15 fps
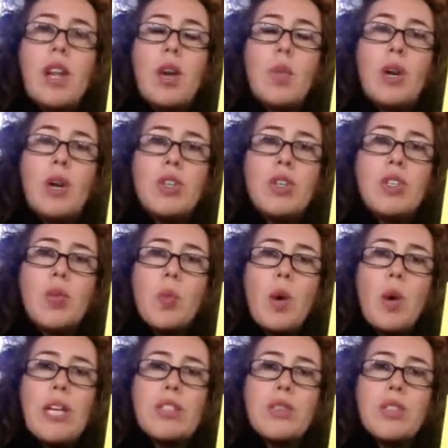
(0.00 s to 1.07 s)
we're going to
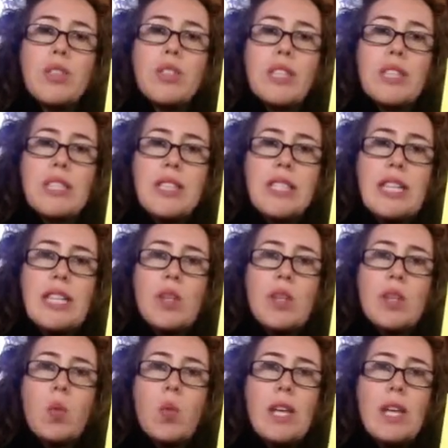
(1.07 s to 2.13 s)
want to start seeing
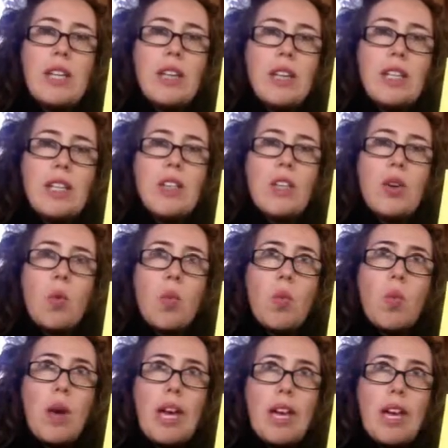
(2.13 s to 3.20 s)
what are the new
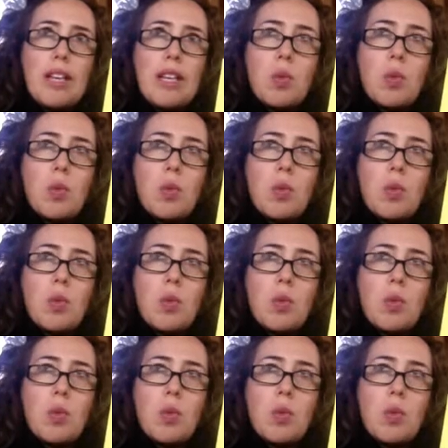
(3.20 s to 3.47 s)
ways,